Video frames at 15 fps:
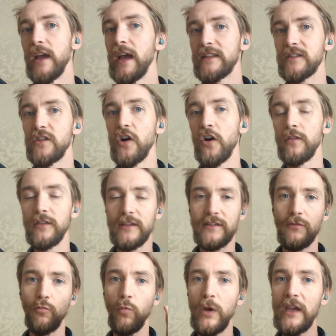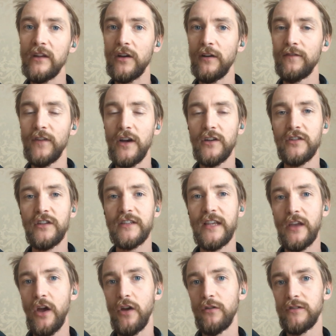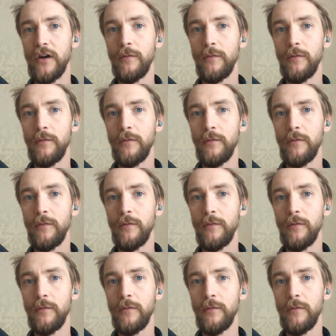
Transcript: It's not. There's weird conversions that goes